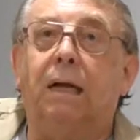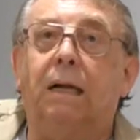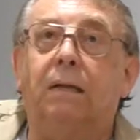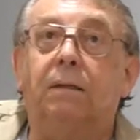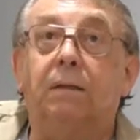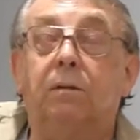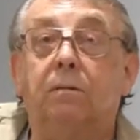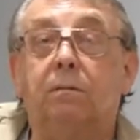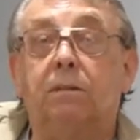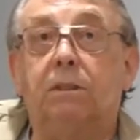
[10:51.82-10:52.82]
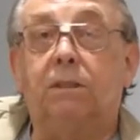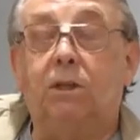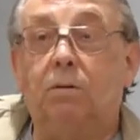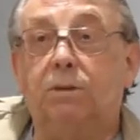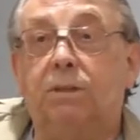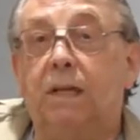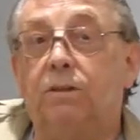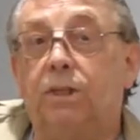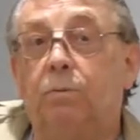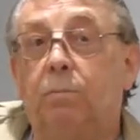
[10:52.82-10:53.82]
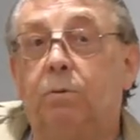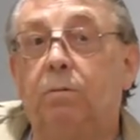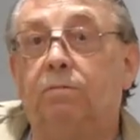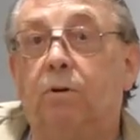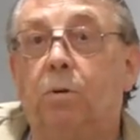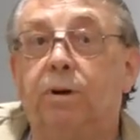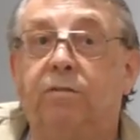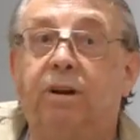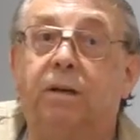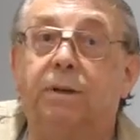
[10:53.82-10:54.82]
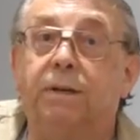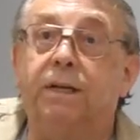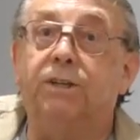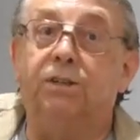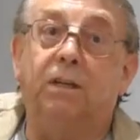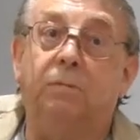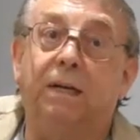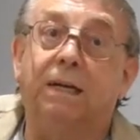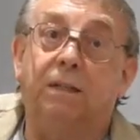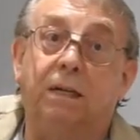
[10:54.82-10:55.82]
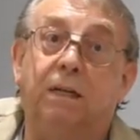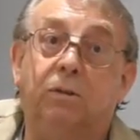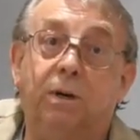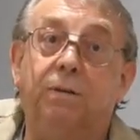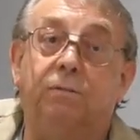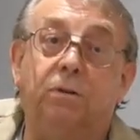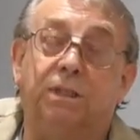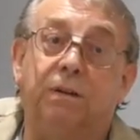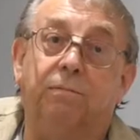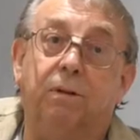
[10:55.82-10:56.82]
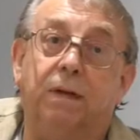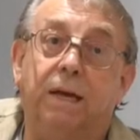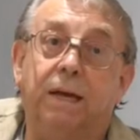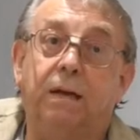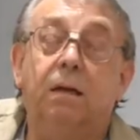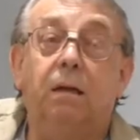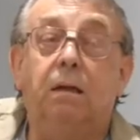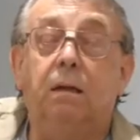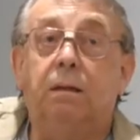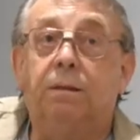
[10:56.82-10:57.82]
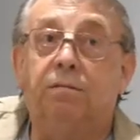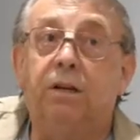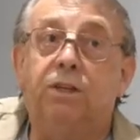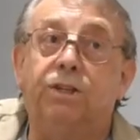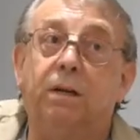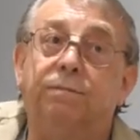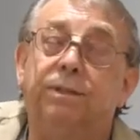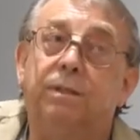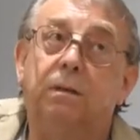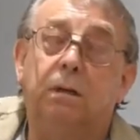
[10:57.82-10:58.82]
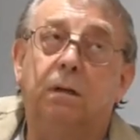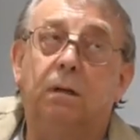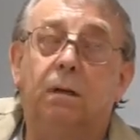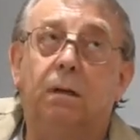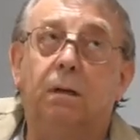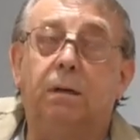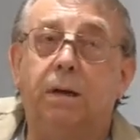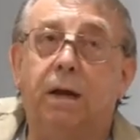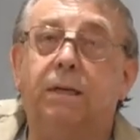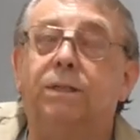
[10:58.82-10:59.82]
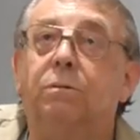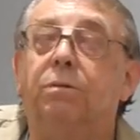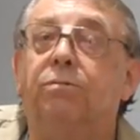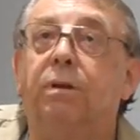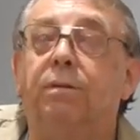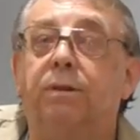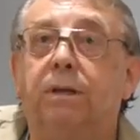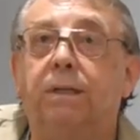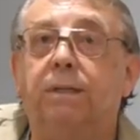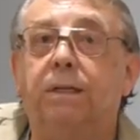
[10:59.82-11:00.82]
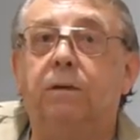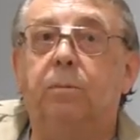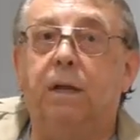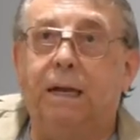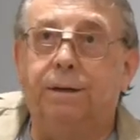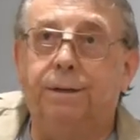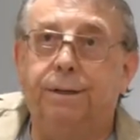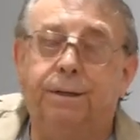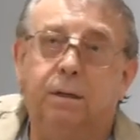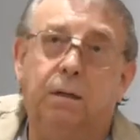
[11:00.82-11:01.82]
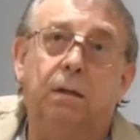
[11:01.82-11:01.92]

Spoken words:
and told us that she would put forward a recommendation that we get the 24/7 care, 3 shifts, 9 till 3:30 double-handed,